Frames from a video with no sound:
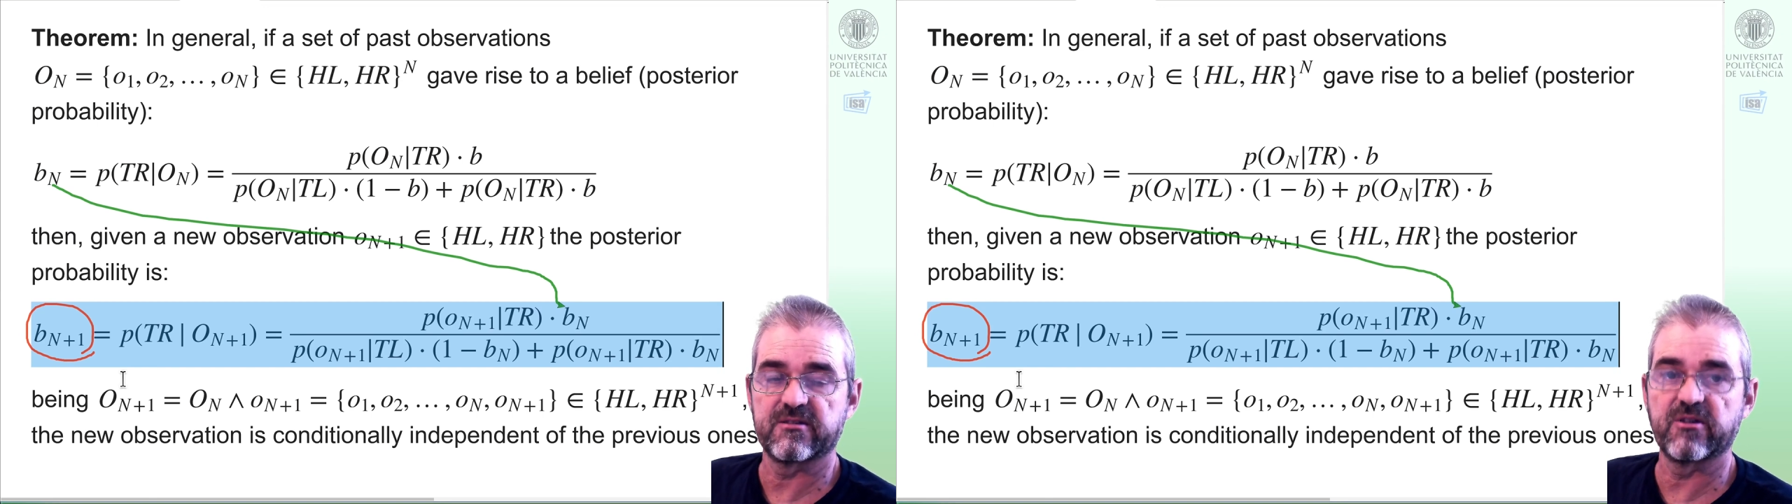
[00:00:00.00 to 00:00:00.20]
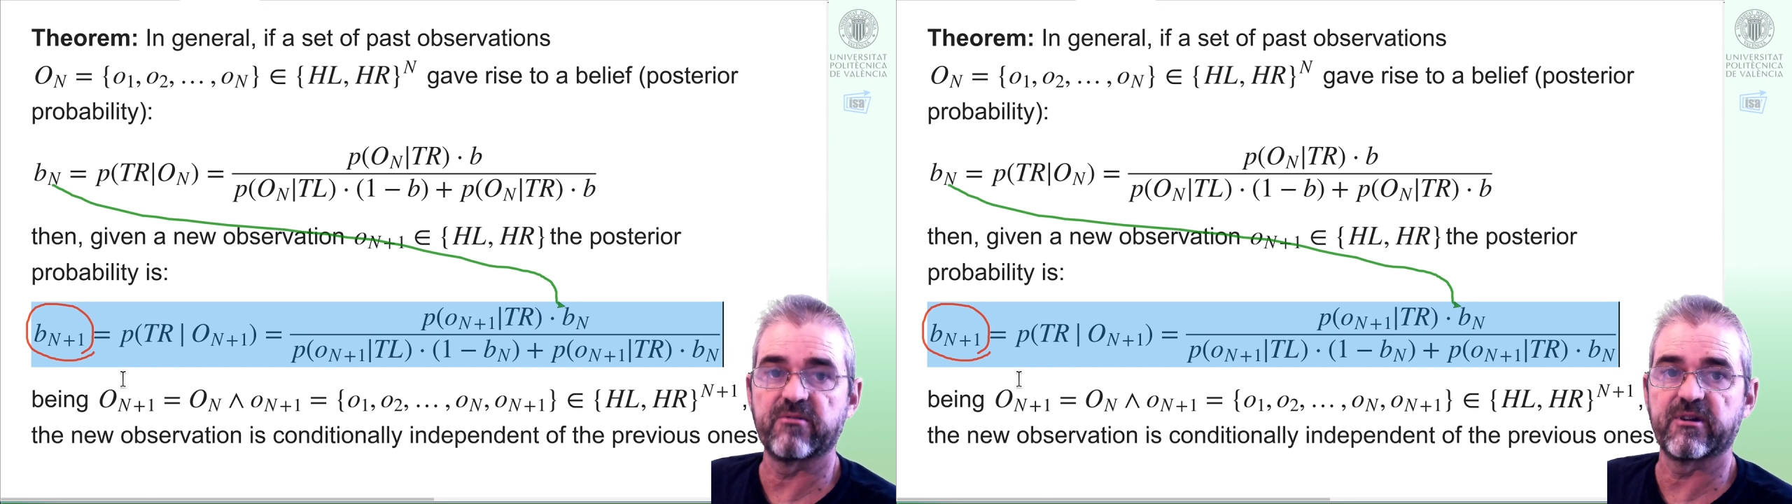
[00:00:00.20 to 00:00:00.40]

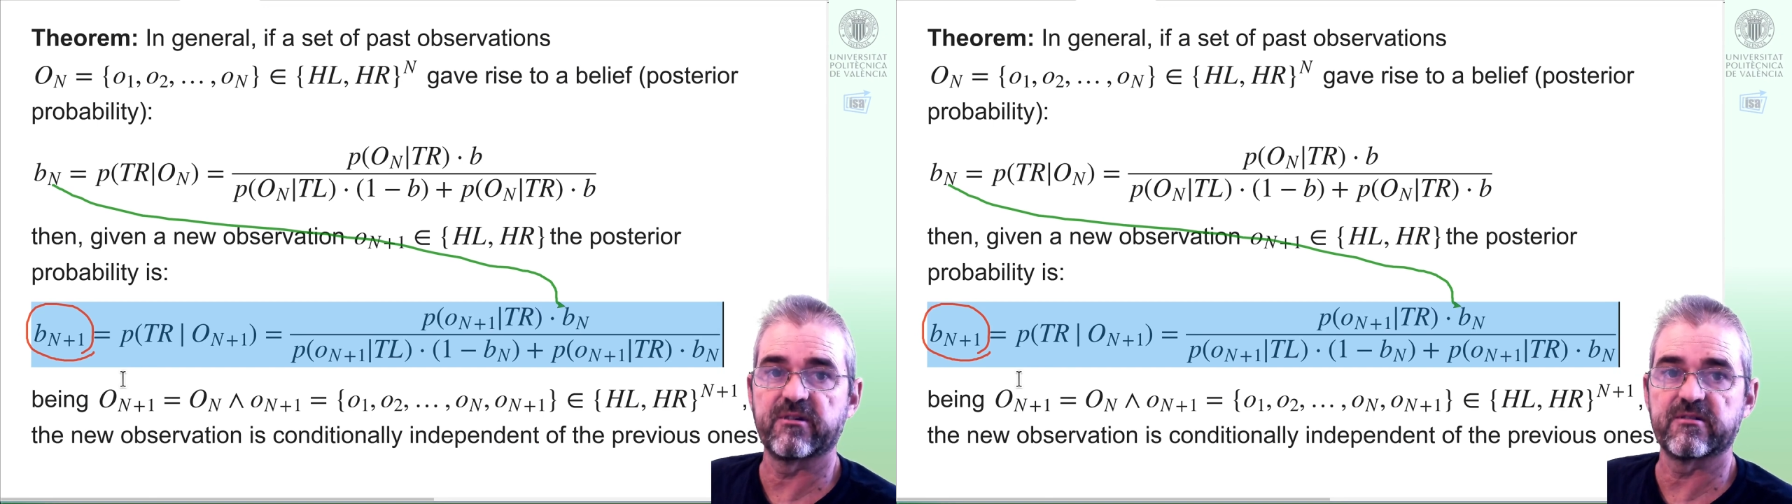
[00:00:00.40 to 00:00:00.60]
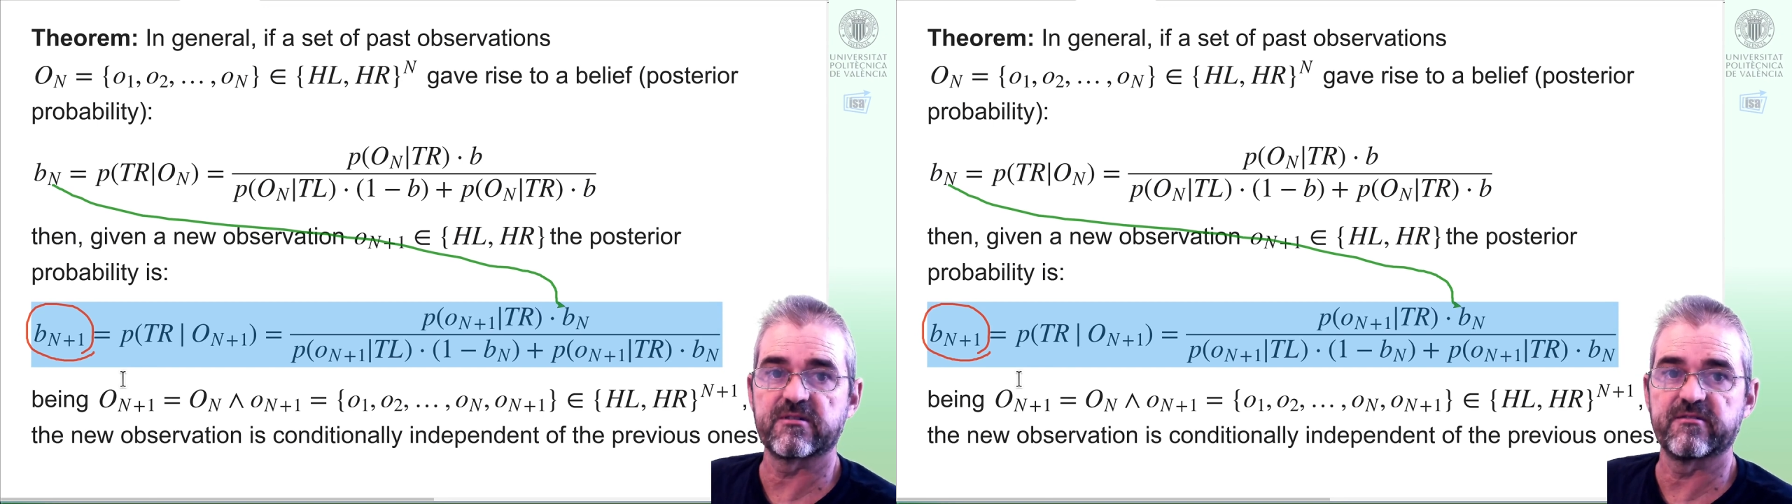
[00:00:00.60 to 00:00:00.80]

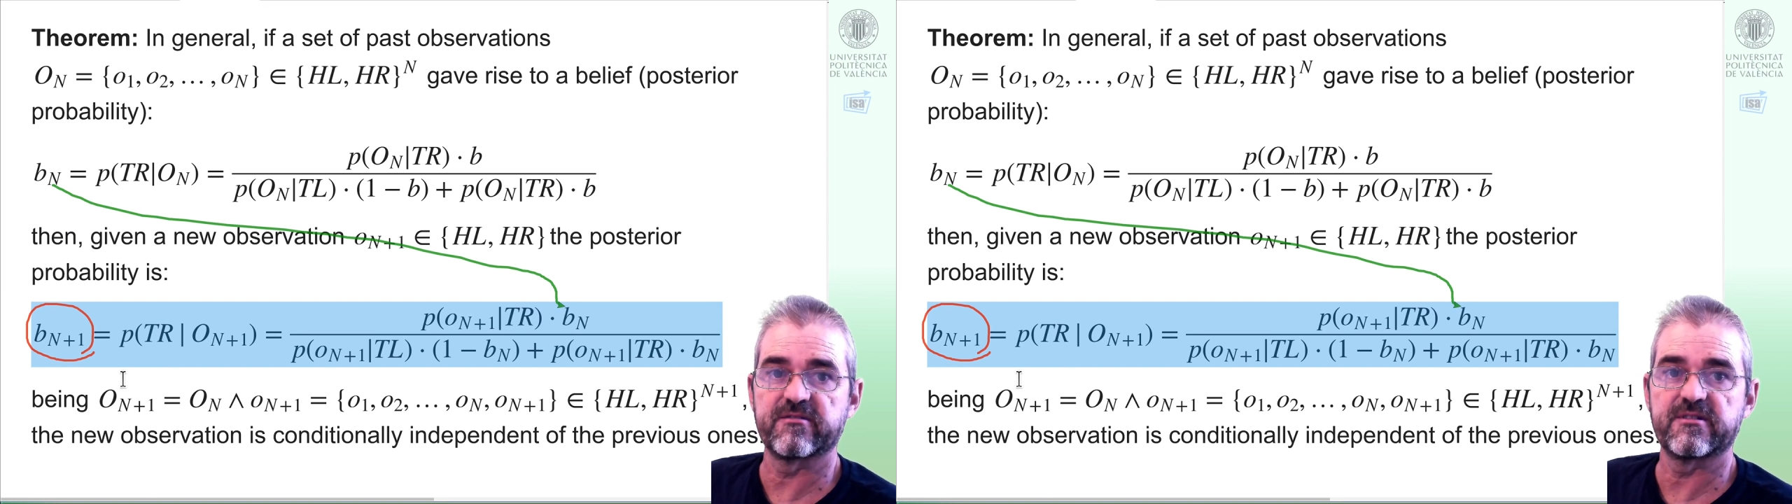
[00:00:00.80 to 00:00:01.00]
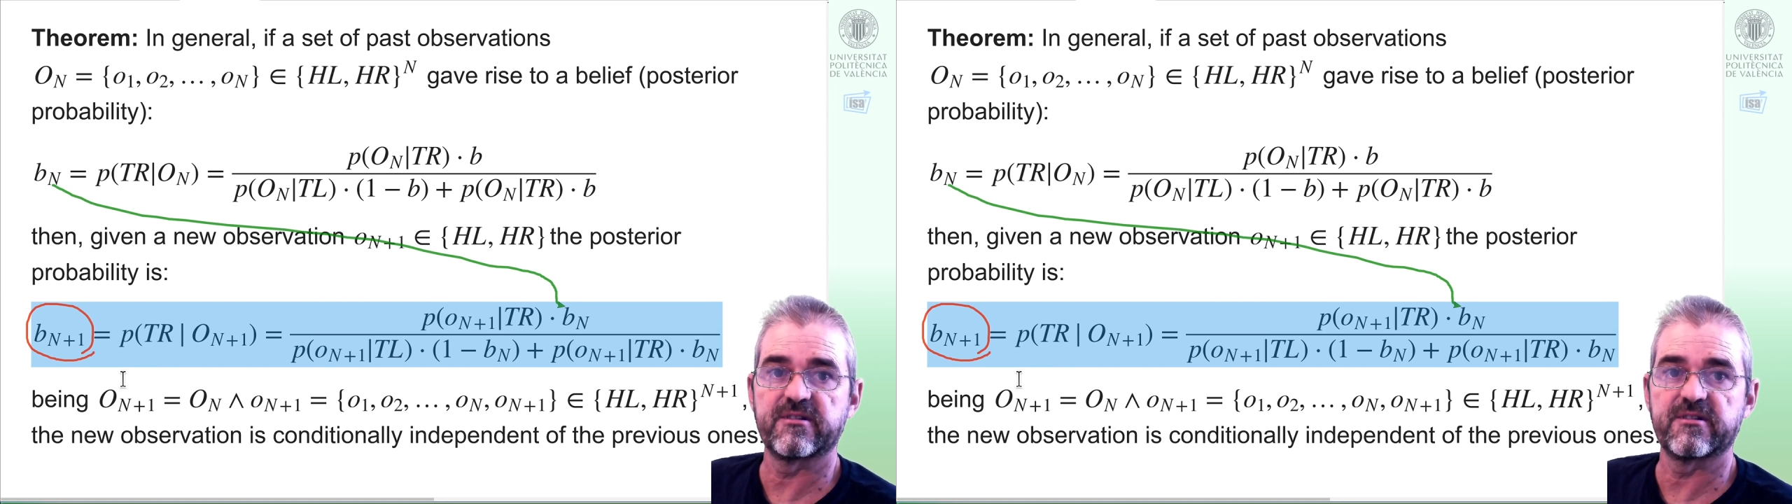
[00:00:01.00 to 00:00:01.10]
non-recursive